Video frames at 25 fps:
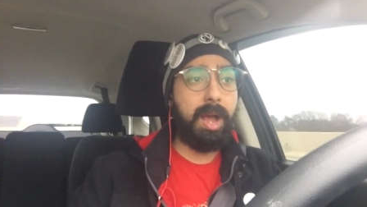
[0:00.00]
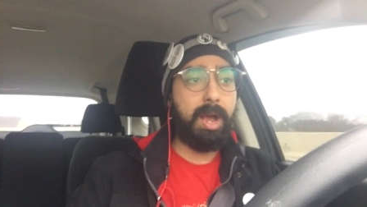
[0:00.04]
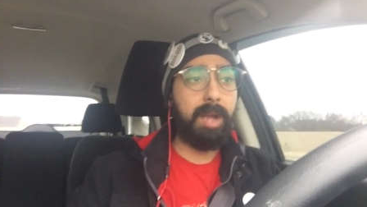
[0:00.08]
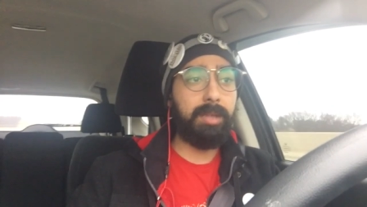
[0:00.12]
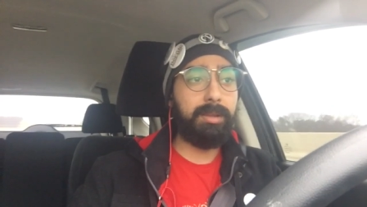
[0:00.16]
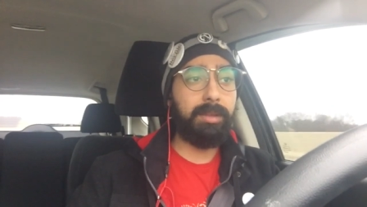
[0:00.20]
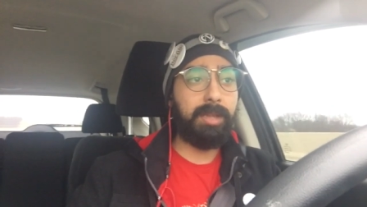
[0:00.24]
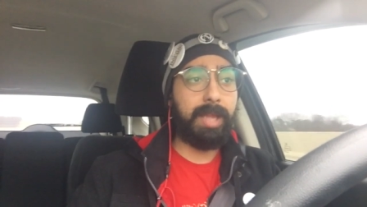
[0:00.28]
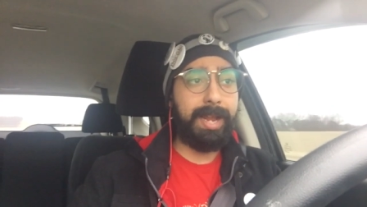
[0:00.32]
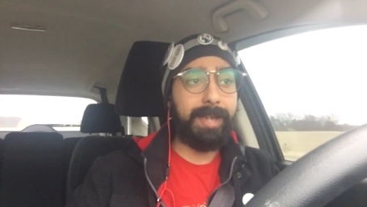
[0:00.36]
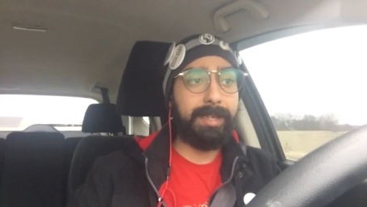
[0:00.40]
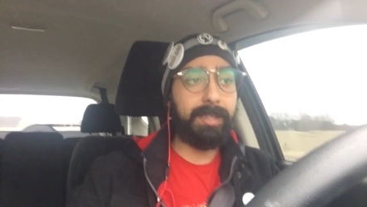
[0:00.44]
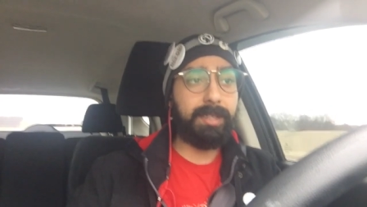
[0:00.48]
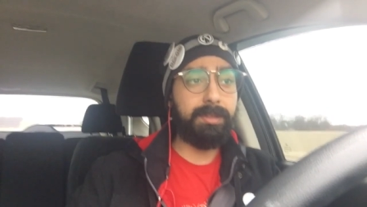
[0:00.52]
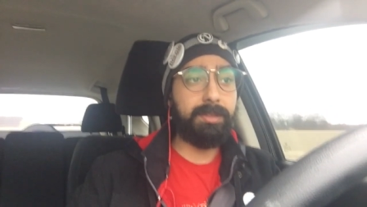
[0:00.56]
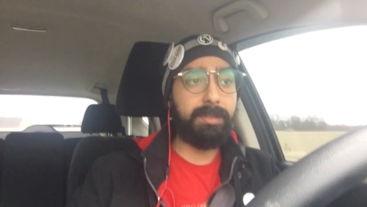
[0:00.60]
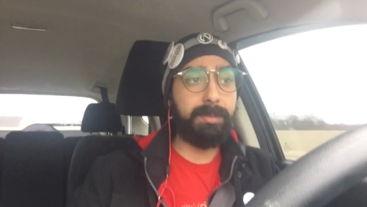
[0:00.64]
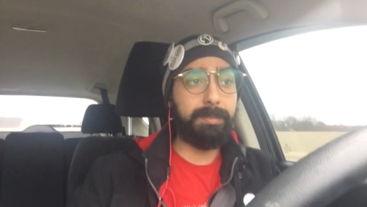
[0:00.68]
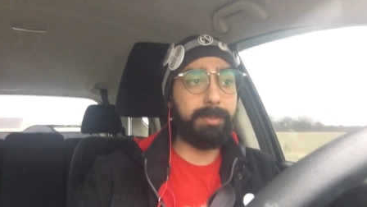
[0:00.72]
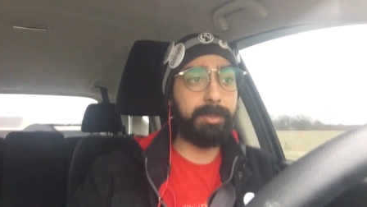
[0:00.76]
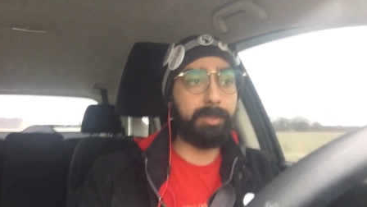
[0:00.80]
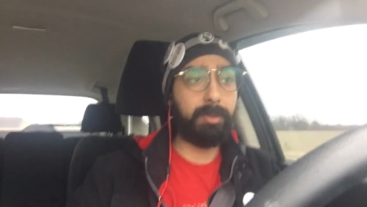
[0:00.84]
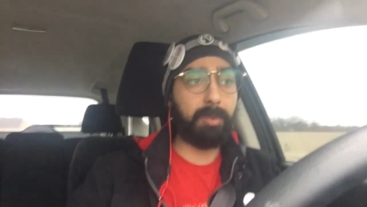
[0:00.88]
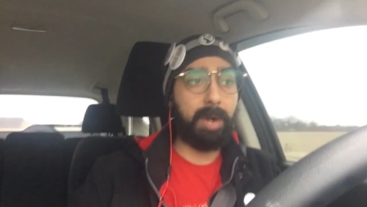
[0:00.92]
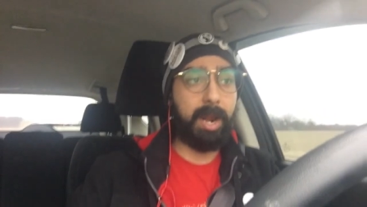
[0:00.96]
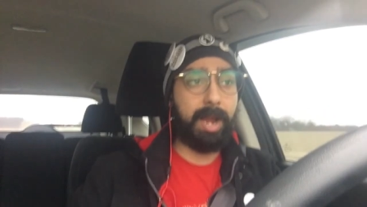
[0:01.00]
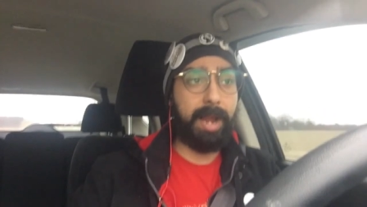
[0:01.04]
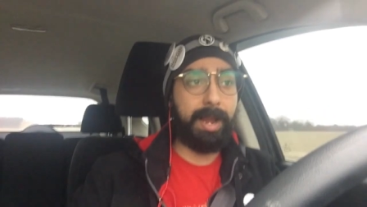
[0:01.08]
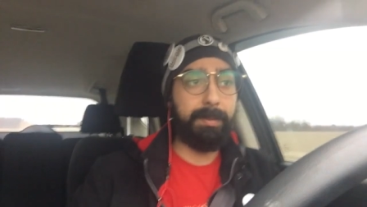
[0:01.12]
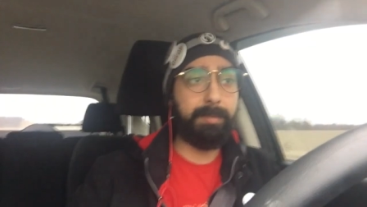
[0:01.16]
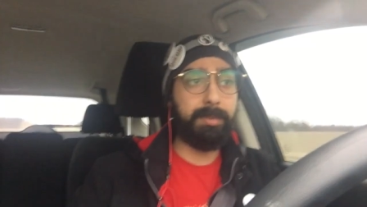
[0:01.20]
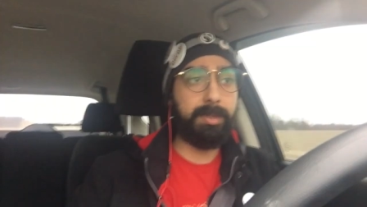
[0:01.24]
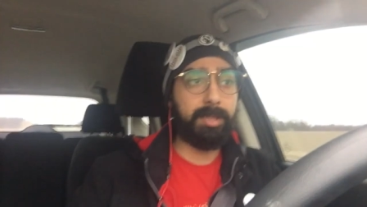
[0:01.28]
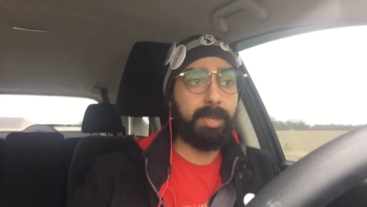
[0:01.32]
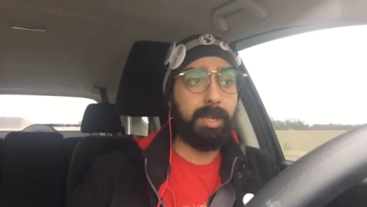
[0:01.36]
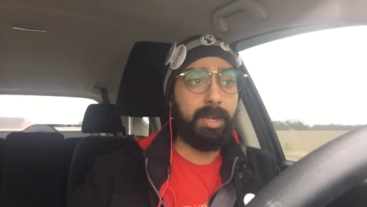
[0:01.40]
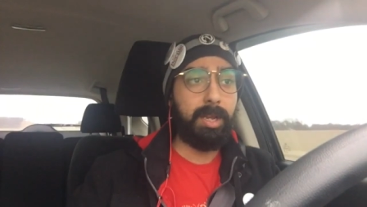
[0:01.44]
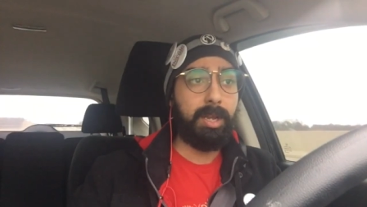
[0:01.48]
liked and
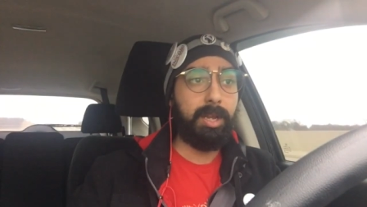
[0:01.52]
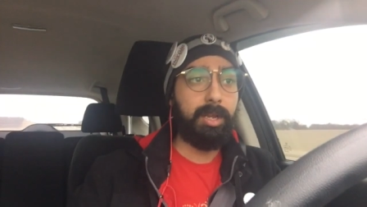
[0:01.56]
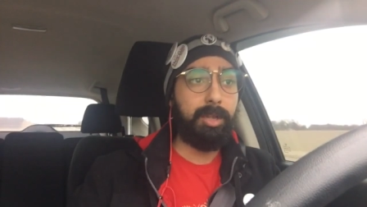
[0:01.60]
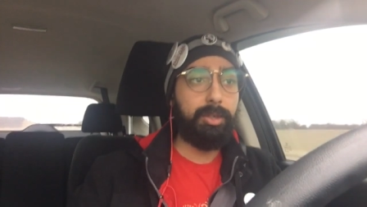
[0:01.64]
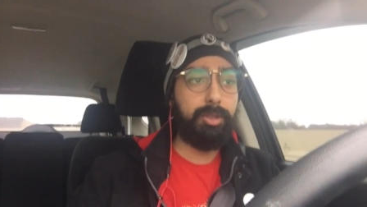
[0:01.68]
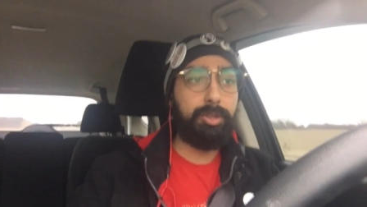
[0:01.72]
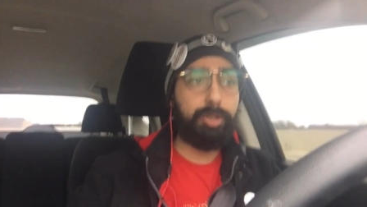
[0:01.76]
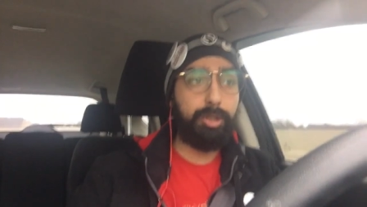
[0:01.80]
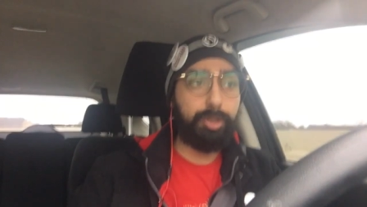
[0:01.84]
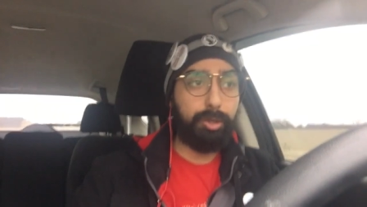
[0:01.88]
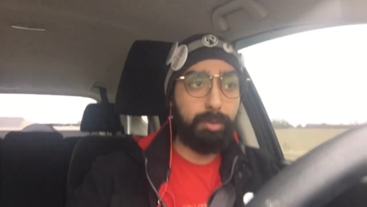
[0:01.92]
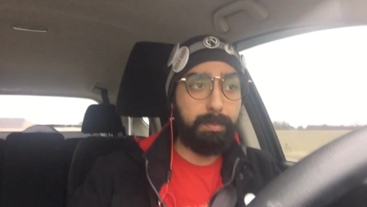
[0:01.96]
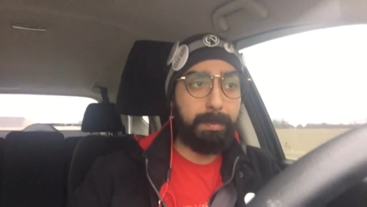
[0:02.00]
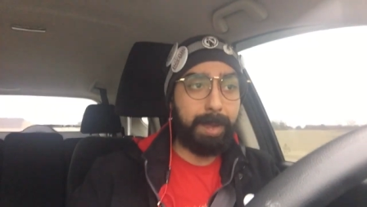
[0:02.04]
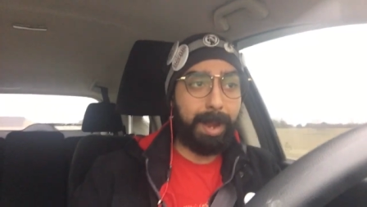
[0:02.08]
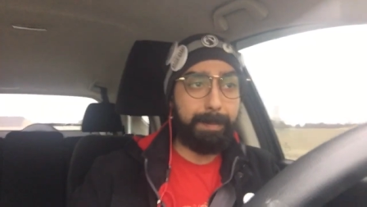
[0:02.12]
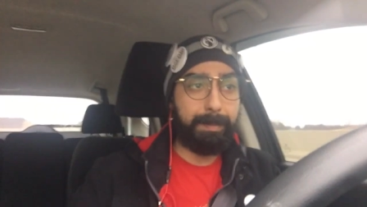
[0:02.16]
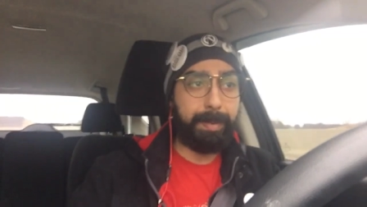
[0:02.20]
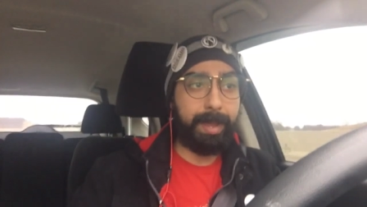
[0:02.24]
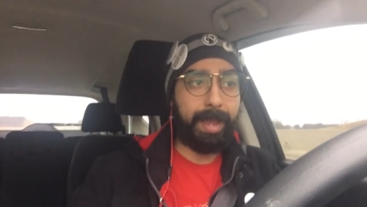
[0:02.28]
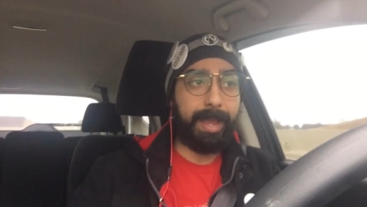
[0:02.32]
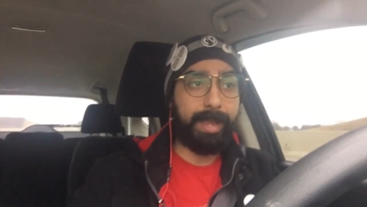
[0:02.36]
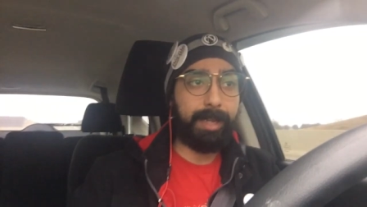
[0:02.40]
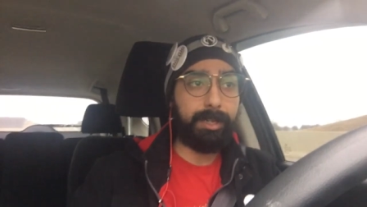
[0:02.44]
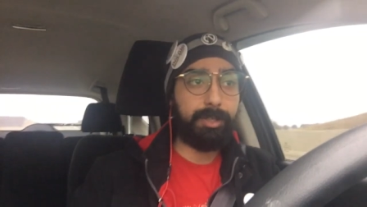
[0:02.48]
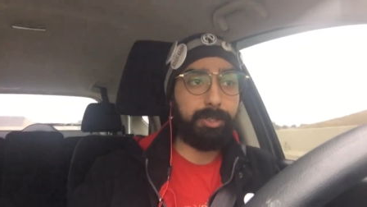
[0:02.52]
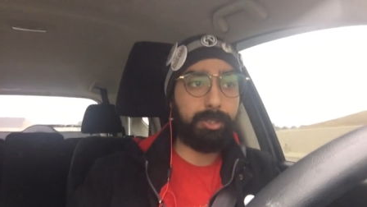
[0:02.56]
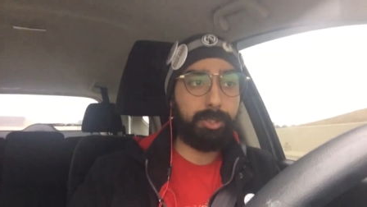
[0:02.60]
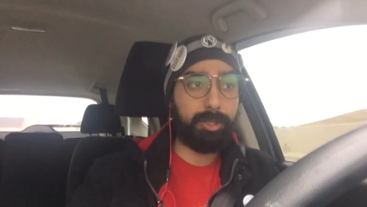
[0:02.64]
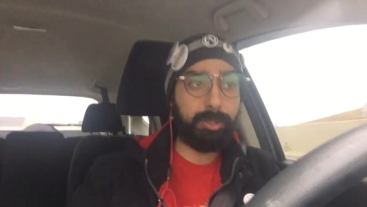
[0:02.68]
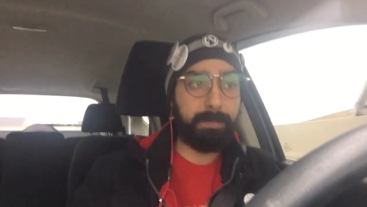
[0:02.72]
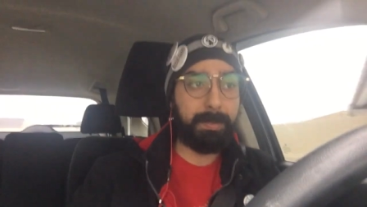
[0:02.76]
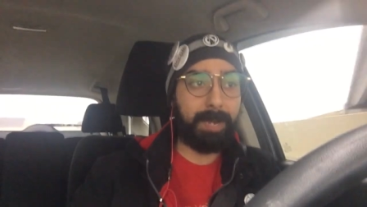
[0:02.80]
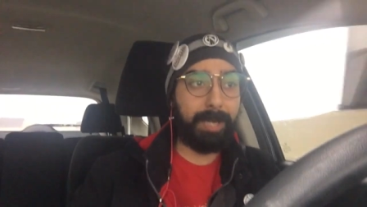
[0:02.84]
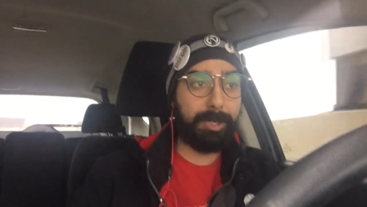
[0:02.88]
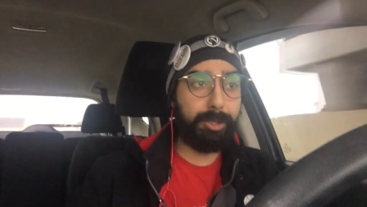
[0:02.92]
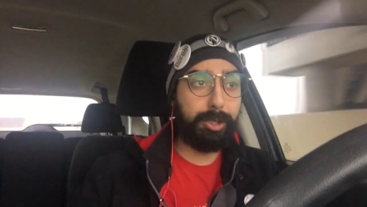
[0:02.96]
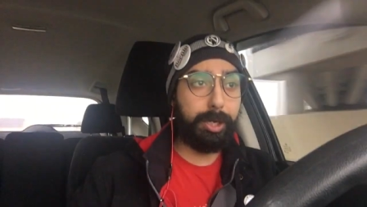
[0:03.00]
subscribed to my page,
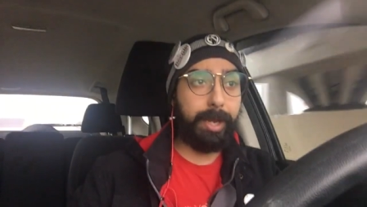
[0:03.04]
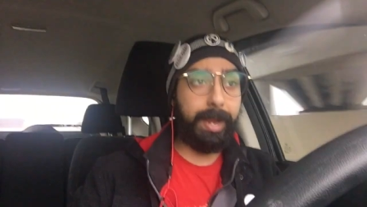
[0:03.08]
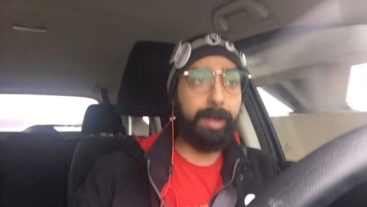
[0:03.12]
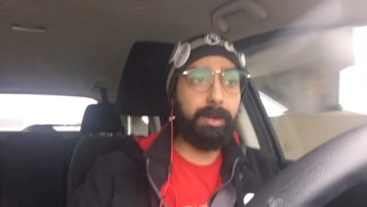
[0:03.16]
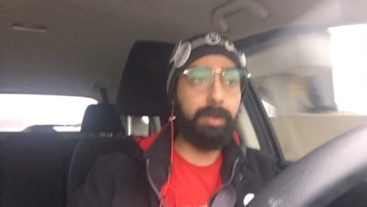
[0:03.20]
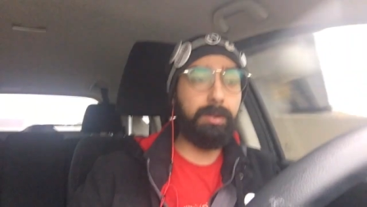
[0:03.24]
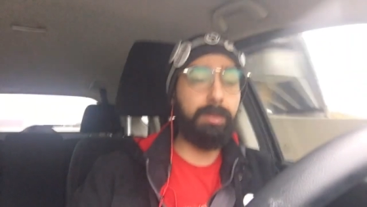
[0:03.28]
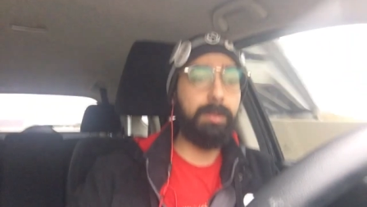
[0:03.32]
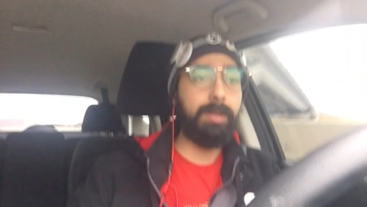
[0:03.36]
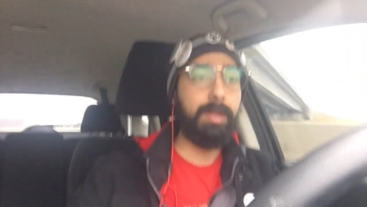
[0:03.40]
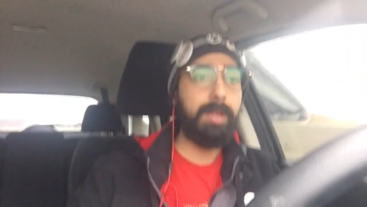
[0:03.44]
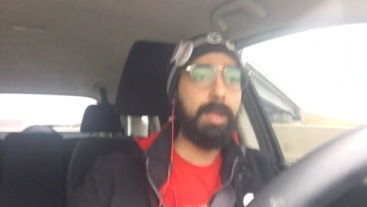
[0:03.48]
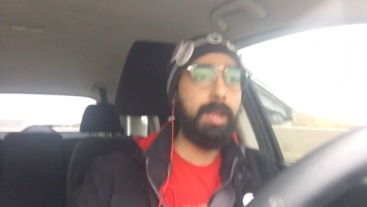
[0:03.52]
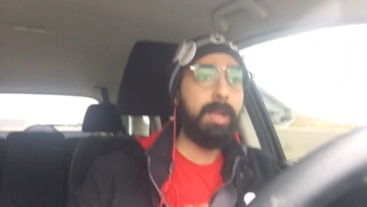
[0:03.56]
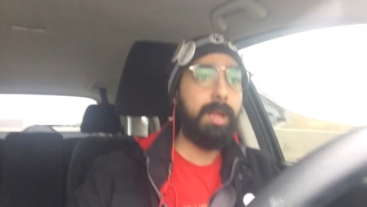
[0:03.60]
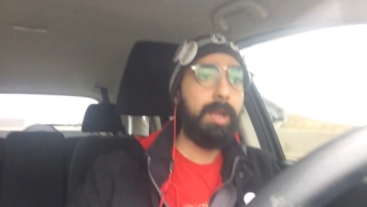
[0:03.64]
to my channel.